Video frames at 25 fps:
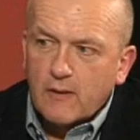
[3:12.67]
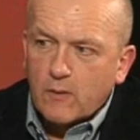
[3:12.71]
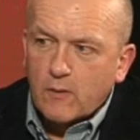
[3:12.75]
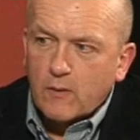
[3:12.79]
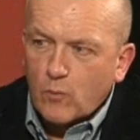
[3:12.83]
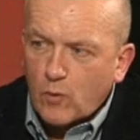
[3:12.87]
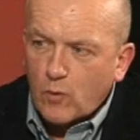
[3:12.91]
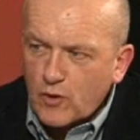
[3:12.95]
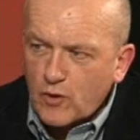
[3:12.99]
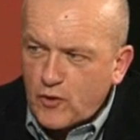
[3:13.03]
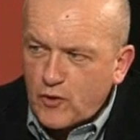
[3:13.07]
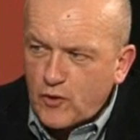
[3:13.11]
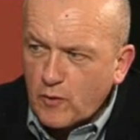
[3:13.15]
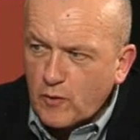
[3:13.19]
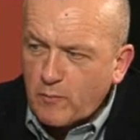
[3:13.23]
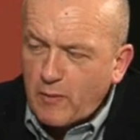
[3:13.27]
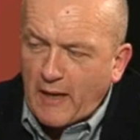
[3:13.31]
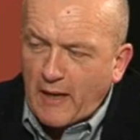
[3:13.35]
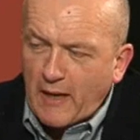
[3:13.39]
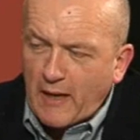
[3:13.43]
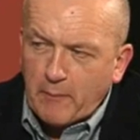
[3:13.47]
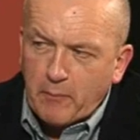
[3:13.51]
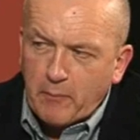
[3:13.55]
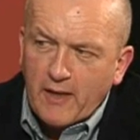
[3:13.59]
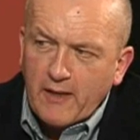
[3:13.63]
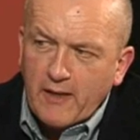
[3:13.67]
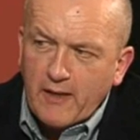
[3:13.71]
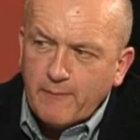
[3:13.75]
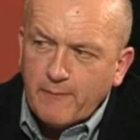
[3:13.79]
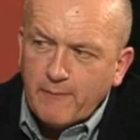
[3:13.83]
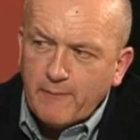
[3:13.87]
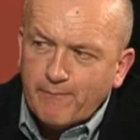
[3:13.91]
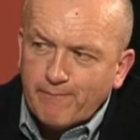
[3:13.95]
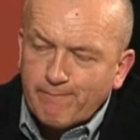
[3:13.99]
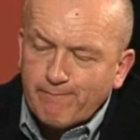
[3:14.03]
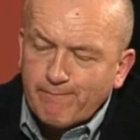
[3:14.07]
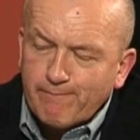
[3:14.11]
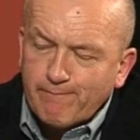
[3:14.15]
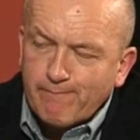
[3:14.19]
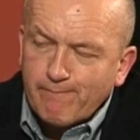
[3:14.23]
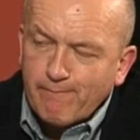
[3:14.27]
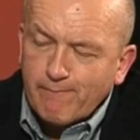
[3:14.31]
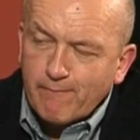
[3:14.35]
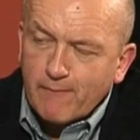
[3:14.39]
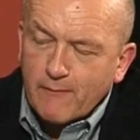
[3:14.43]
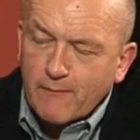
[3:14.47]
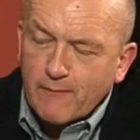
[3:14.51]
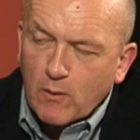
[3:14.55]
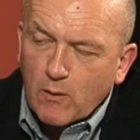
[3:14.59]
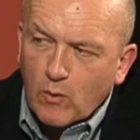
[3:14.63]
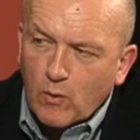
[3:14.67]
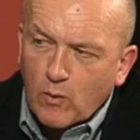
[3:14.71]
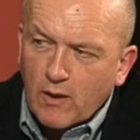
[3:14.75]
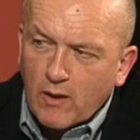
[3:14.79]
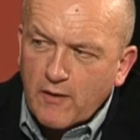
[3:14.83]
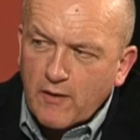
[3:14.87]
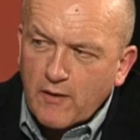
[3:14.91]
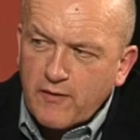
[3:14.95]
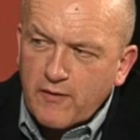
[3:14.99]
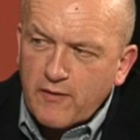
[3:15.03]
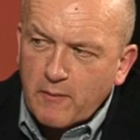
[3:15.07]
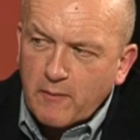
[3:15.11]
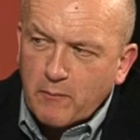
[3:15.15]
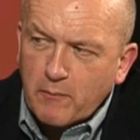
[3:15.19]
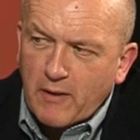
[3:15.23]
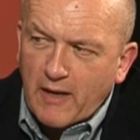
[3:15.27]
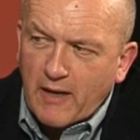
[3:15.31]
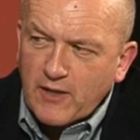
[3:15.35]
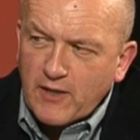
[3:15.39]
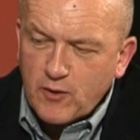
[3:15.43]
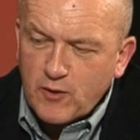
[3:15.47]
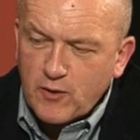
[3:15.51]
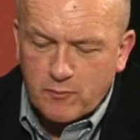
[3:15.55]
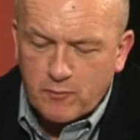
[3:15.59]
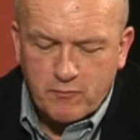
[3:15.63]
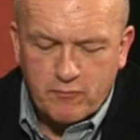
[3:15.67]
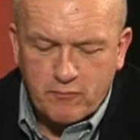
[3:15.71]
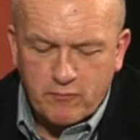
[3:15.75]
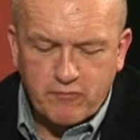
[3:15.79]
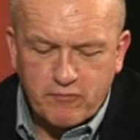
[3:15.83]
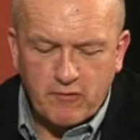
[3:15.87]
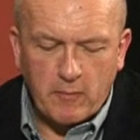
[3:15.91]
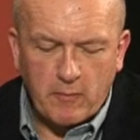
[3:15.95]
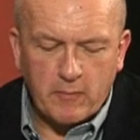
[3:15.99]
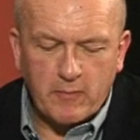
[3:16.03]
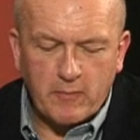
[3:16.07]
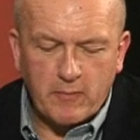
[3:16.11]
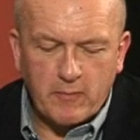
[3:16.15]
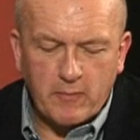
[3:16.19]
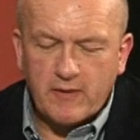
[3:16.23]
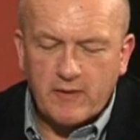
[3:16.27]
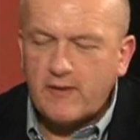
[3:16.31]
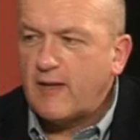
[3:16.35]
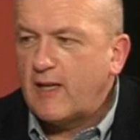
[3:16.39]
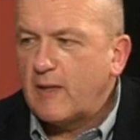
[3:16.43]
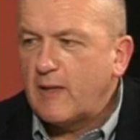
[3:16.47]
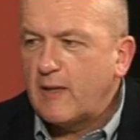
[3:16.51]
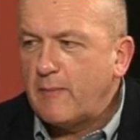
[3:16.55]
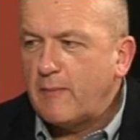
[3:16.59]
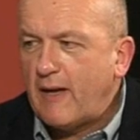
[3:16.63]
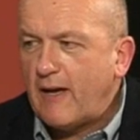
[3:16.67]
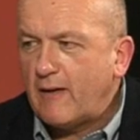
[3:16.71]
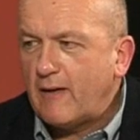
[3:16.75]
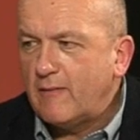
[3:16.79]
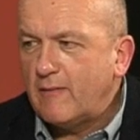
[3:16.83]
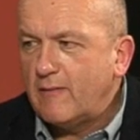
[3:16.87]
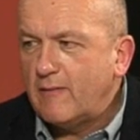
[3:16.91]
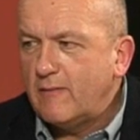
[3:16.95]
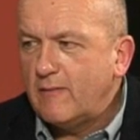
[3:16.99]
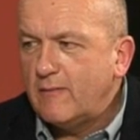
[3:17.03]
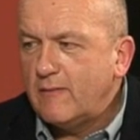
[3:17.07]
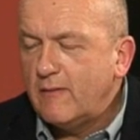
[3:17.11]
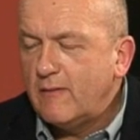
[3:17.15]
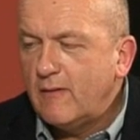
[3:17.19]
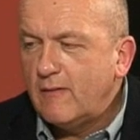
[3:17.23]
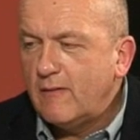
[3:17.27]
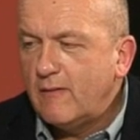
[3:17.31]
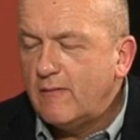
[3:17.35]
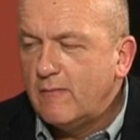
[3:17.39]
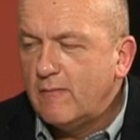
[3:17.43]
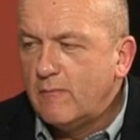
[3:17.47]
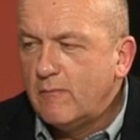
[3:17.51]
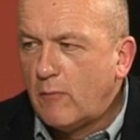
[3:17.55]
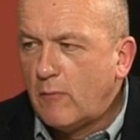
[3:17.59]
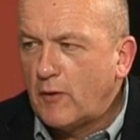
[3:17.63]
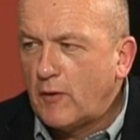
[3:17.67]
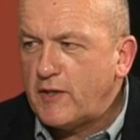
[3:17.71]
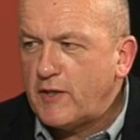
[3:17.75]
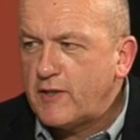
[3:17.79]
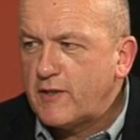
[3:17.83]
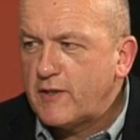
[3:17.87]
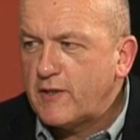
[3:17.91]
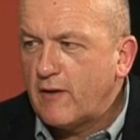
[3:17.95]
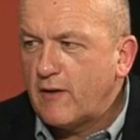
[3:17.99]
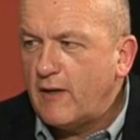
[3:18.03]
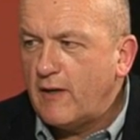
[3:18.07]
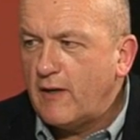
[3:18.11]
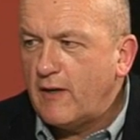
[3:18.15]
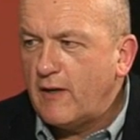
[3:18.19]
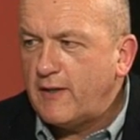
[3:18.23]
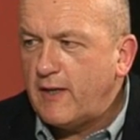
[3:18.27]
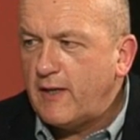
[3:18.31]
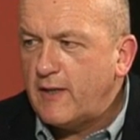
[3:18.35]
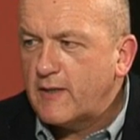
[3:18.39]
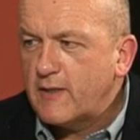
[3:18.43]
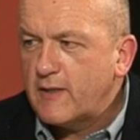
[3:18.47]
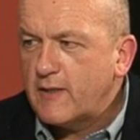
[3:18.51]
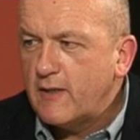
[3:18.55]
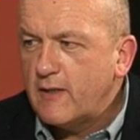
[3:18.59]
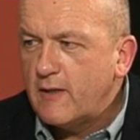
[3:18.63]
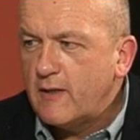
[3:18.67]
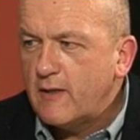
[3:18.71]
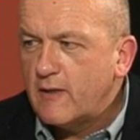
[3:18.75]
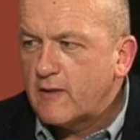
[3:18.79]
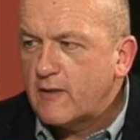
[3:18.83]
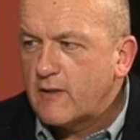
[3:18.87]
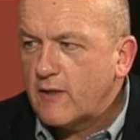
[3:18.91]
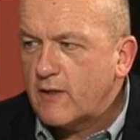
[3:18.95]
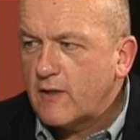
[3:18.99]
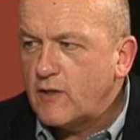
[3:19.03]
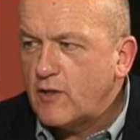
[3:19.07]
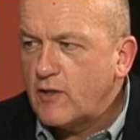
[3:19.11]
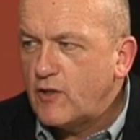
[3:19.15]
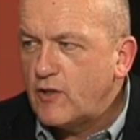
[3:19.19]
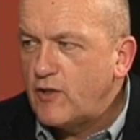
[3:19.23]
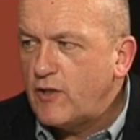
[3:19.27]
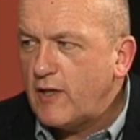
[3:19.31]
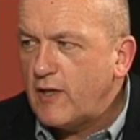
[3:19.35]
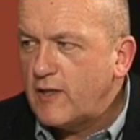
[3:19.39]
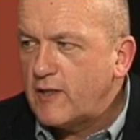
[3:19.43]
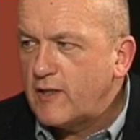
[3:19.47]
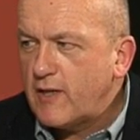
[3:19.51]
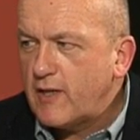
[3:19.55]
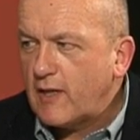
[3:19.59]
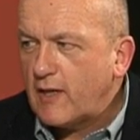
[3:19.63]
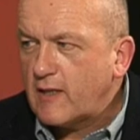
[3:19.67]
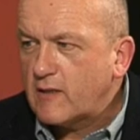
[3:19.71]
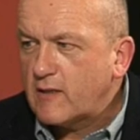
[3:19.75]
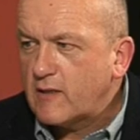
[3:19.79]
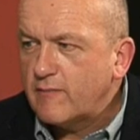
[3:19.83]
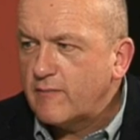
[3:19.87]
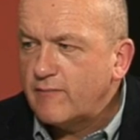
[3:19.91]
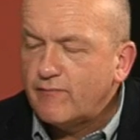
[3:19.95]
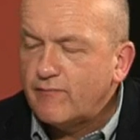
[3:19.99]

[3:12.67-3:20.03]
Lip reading: What should black play? Well, I think black should probably think about modest ideas such as g6,